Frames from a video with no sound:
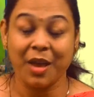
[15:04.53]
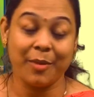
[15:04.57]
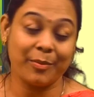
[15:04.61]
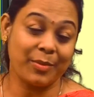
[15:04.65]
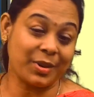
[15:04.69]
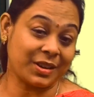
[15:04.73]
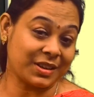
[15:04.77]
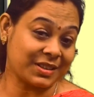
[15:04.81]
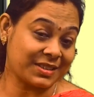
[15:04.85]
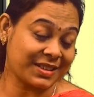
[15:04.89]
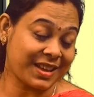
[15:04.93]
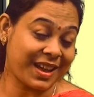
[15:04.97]

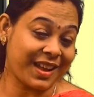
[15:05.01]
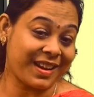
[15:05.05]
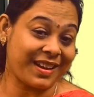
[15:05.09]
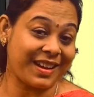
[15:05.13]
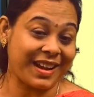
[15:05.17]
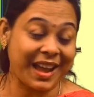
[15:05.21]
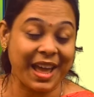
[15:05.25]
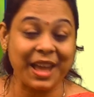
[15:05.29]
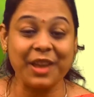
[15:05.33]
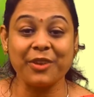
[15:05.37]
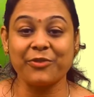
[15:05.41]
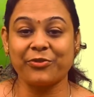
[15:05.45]
because our
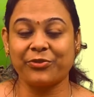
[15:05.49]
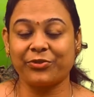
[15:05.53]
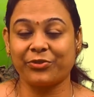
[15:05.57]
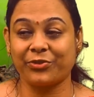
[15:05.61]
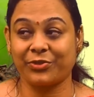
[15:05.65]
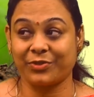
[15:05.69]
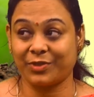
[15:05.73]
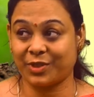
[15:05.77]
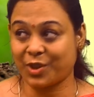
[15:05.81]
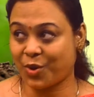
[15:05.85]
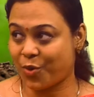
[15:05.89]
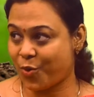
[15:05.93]
life,
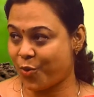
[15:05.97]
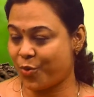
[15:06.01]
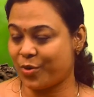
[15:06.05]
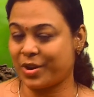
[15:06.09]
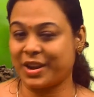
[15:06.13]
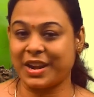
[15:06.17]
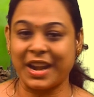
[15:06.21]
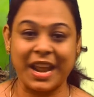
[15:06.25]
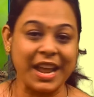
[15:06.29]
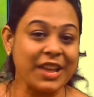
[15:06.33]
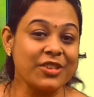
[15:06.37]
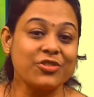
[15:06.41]
the whole
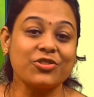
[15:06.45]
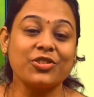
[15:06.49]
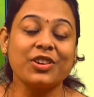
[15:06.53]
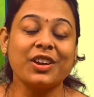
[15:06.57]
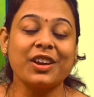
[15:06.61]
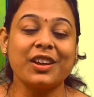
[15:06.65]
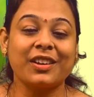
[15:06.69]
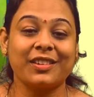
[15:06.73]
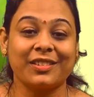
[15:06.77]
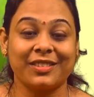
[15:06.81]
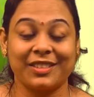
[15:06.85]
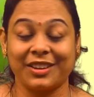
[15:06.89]
nature,